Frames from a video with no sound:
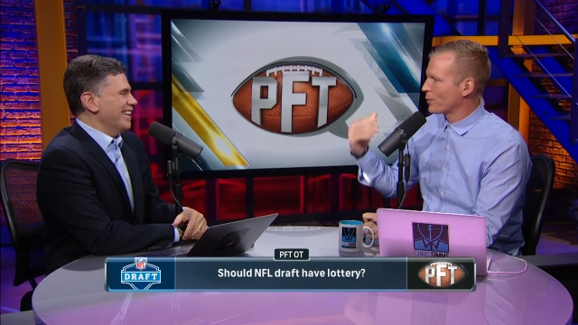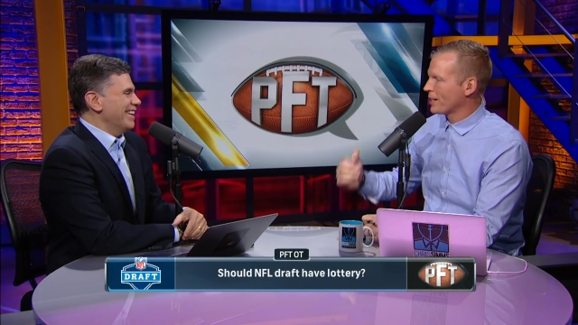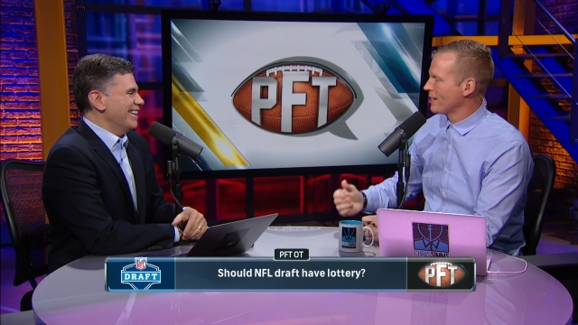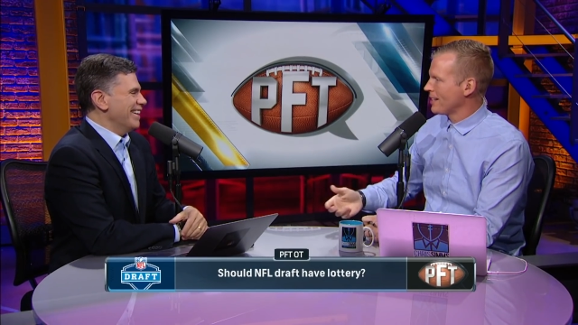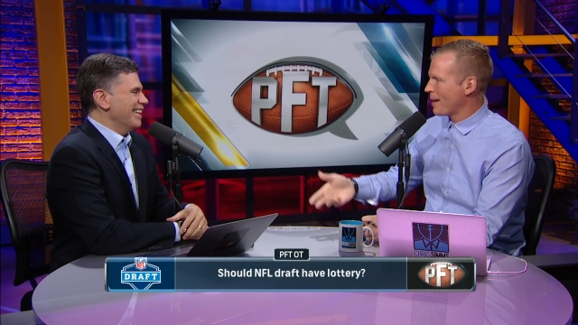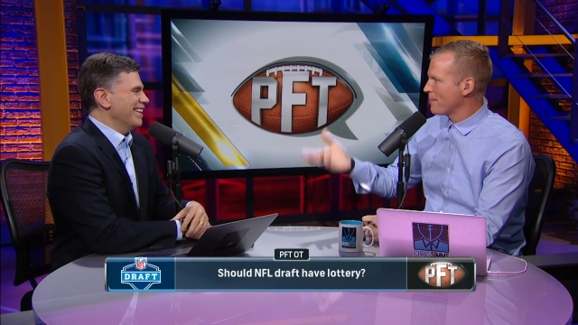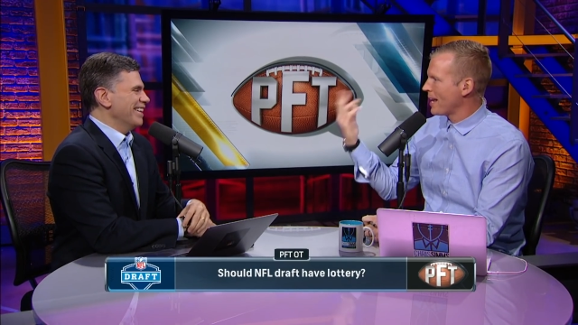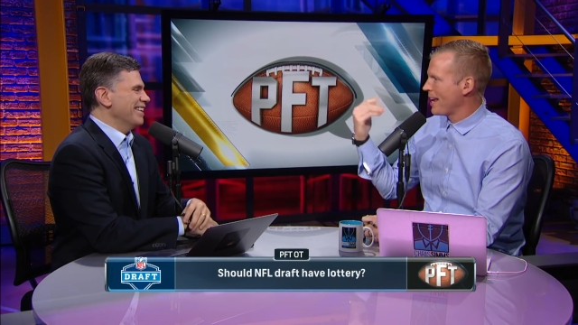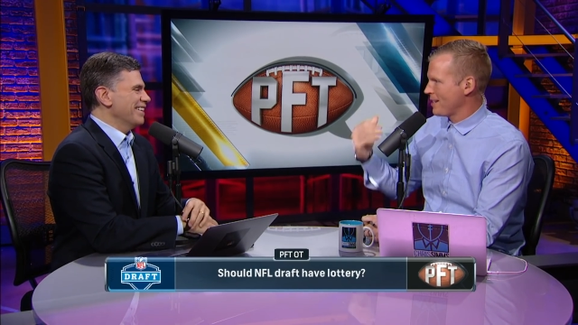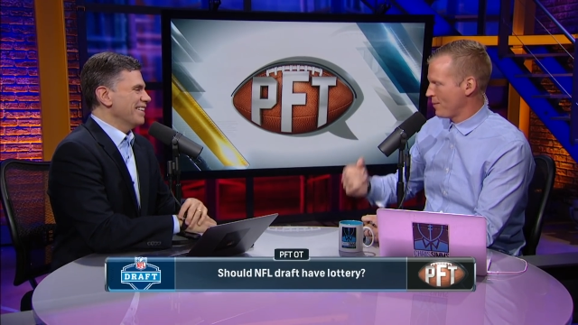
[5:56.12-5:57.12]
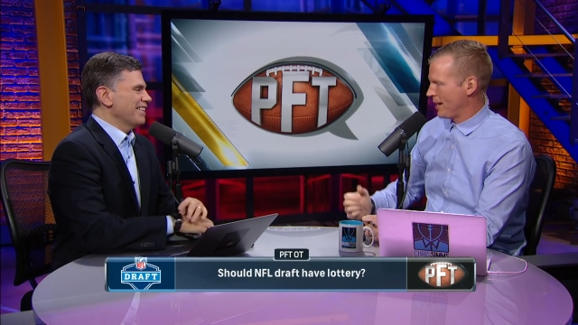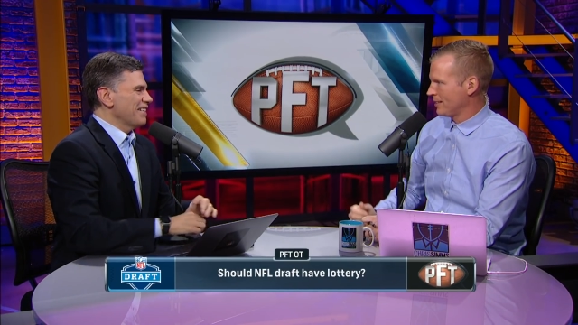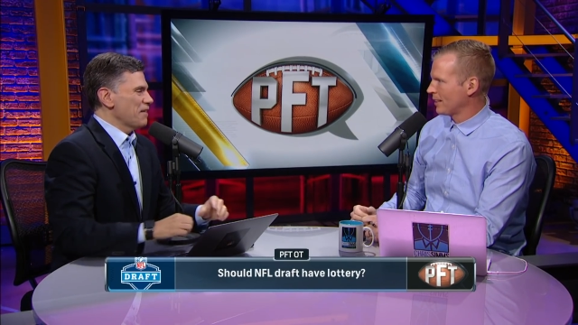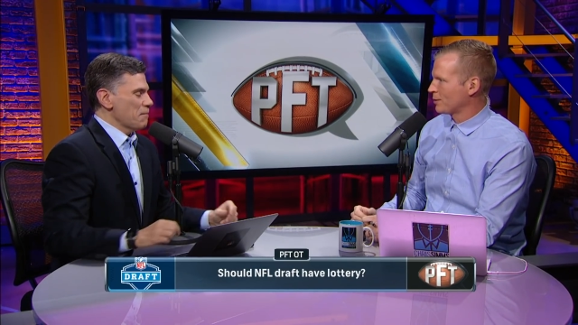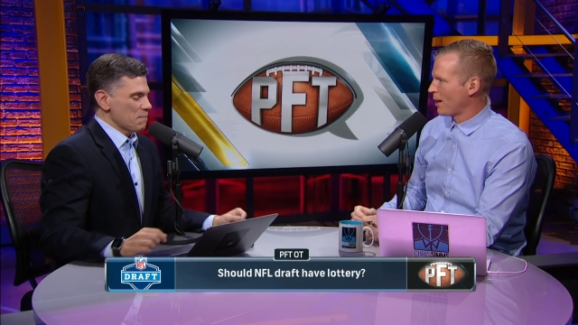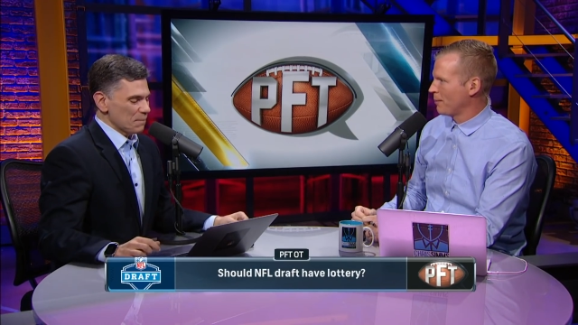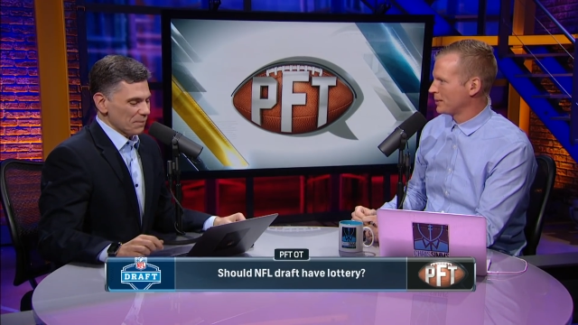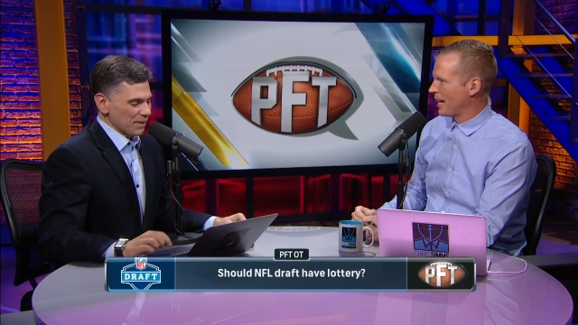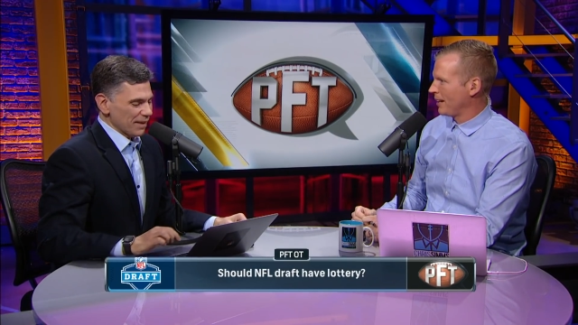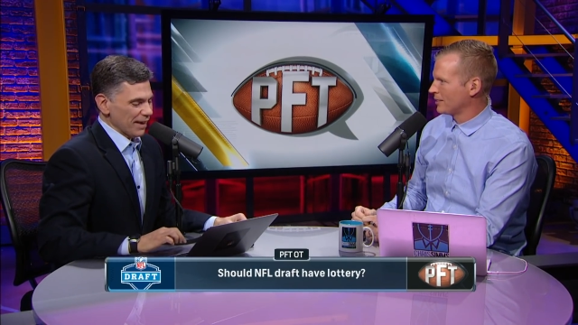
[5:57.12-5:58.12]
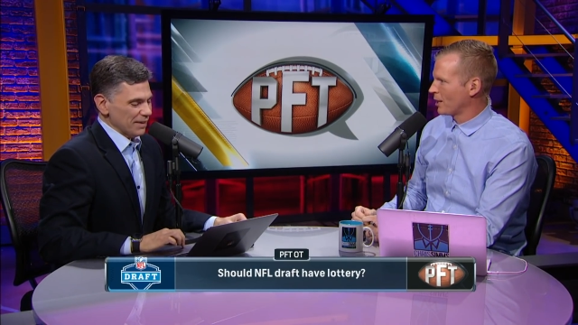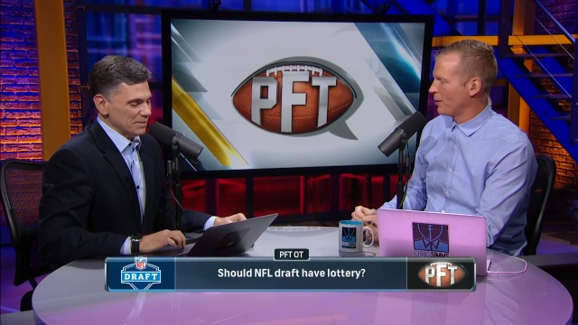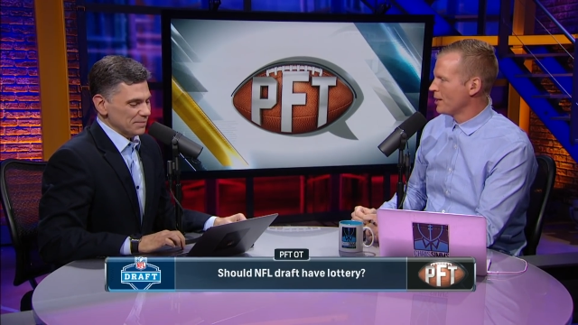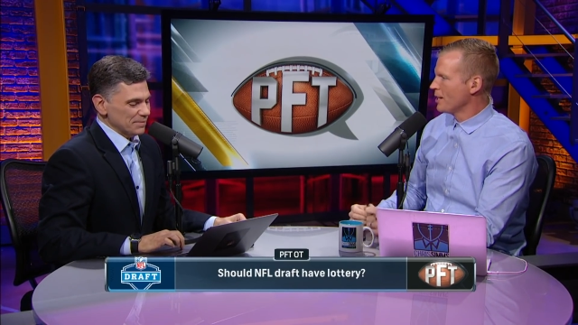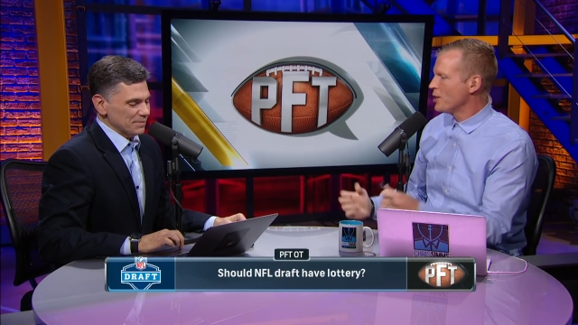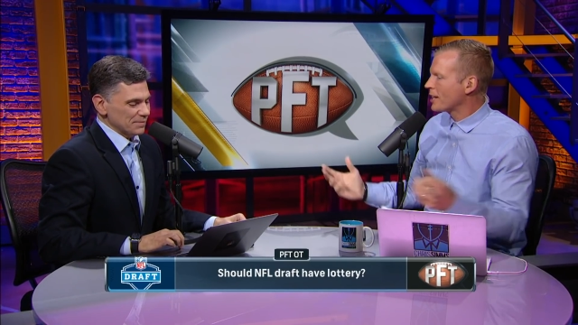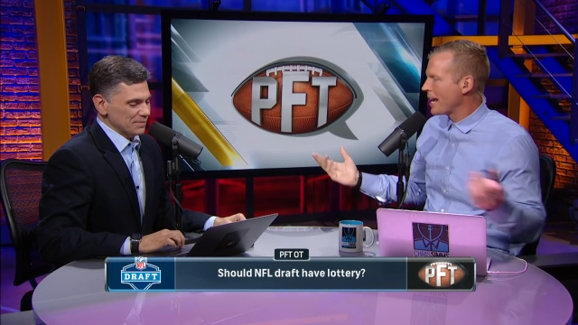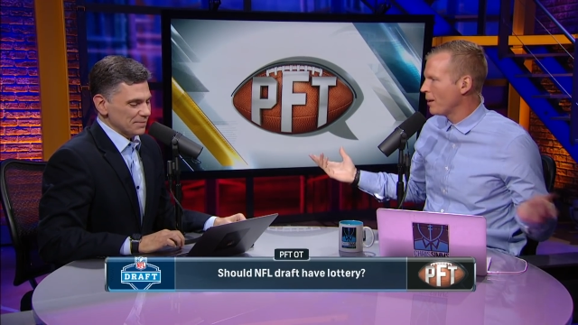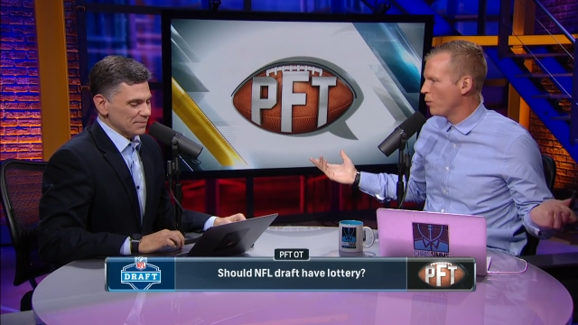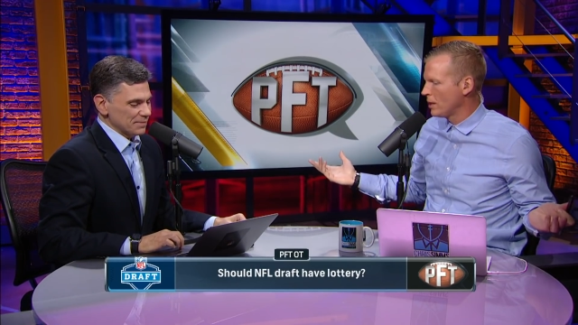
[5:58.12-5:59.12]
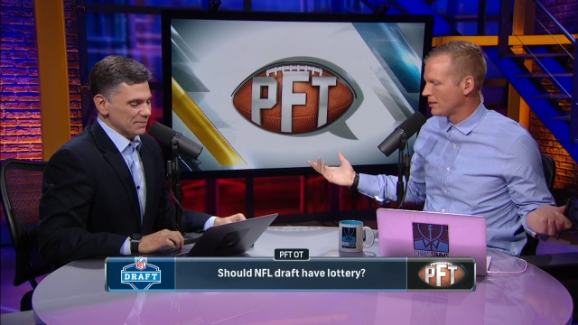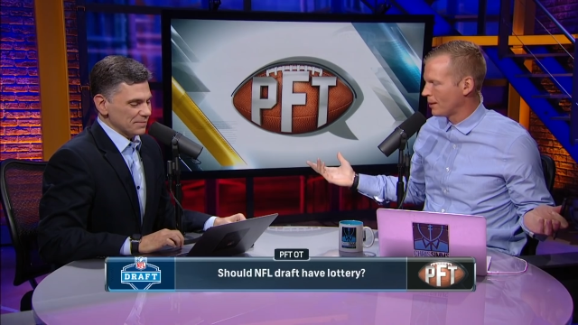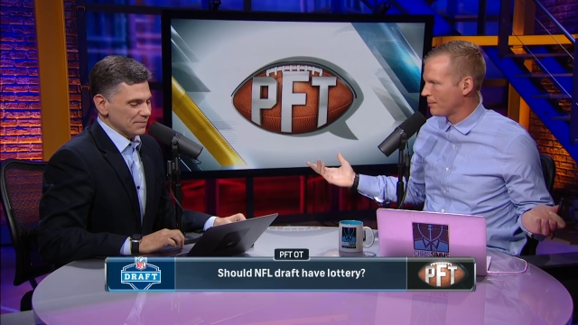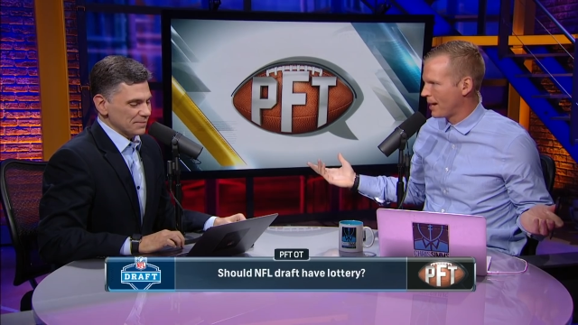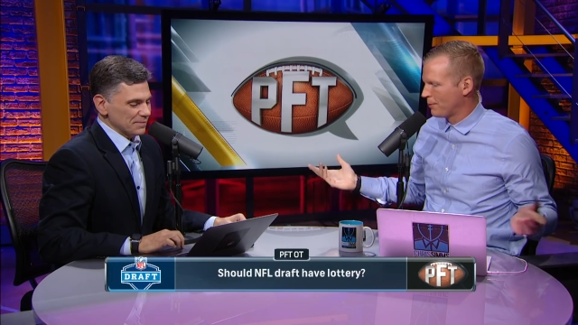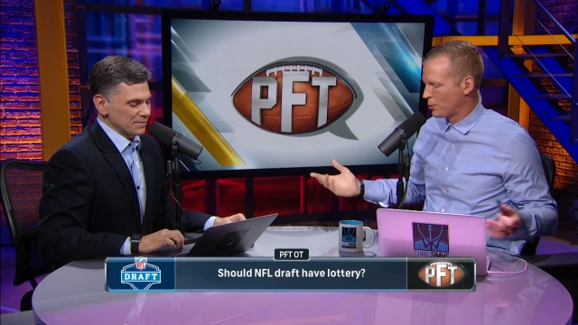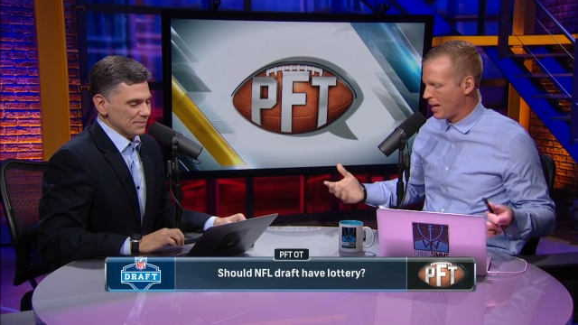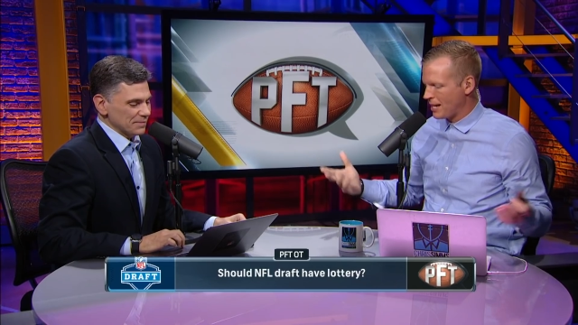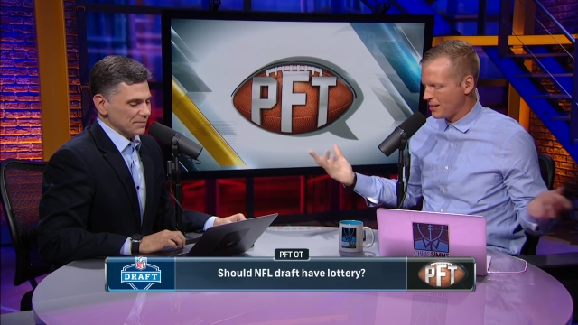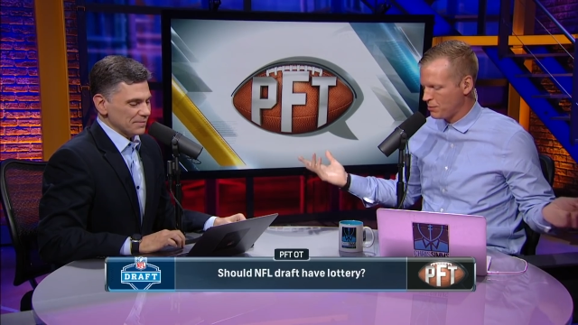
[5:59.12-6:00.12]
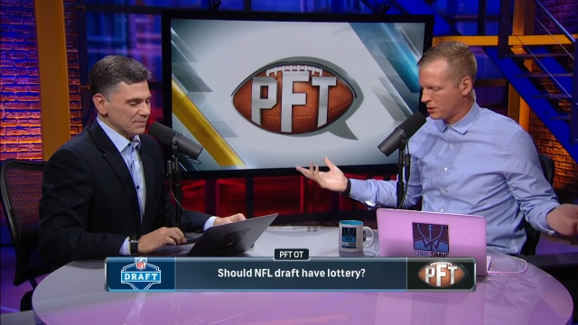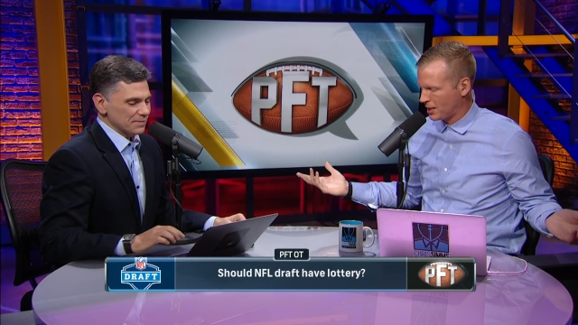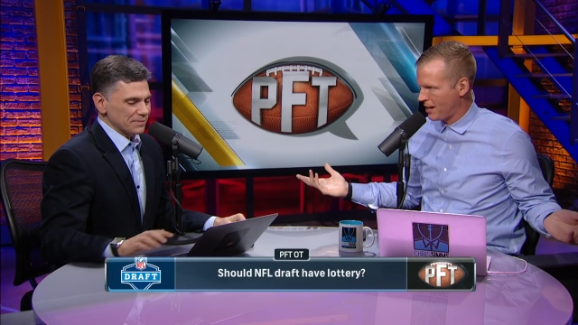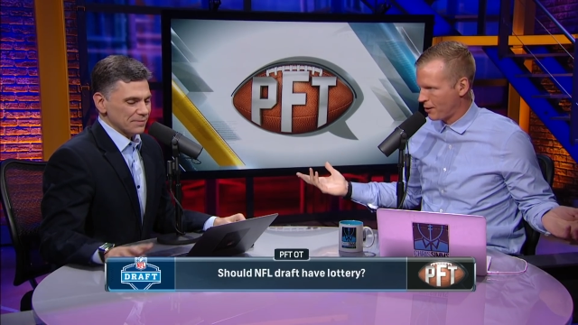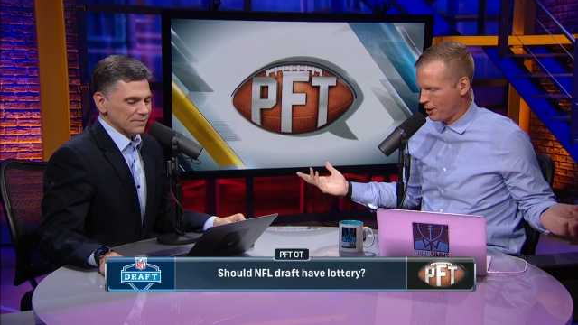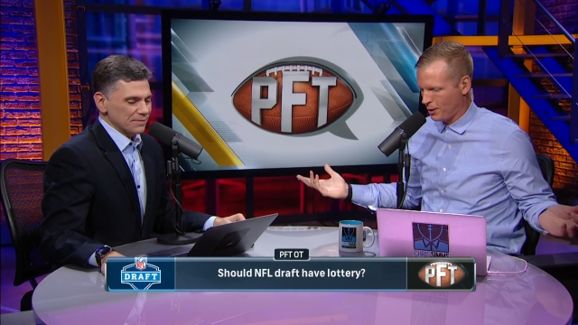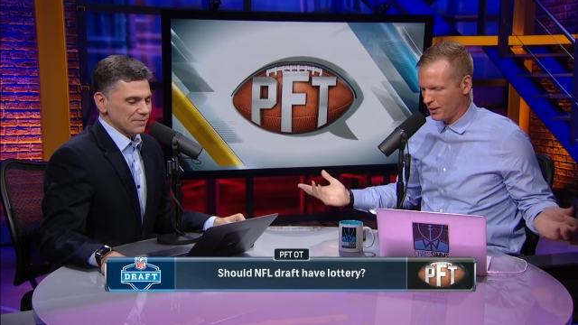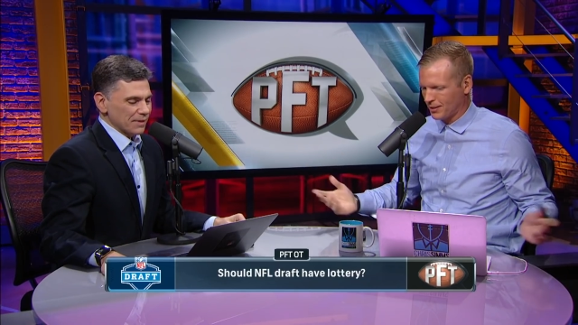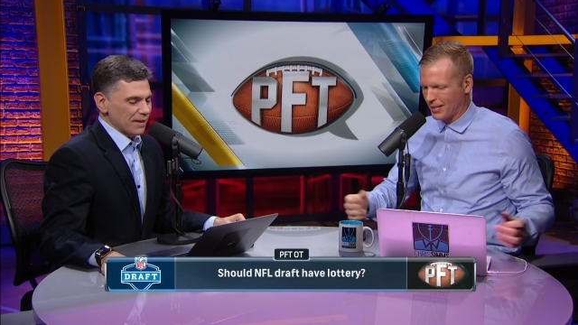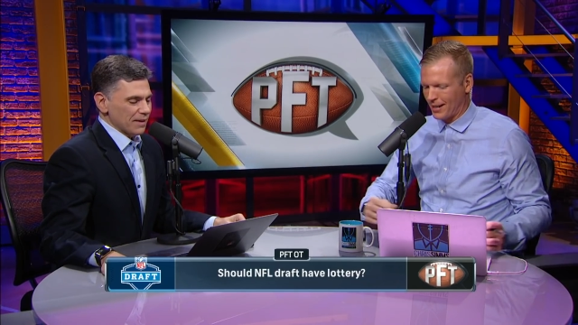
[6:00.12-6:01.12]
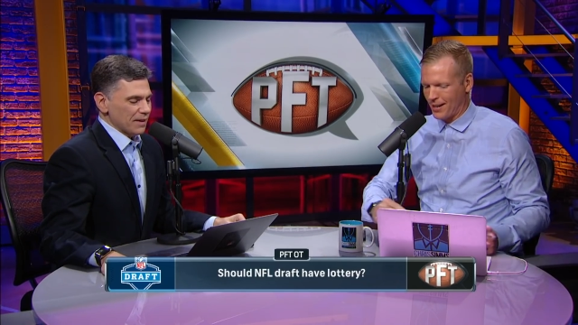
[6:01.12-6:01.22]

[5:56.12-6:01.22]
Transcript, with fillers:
Speaker 1: rigged in the NBA, anyways. That's what I I'm saying. Yeah. So you can't win sometimes in any scenario you set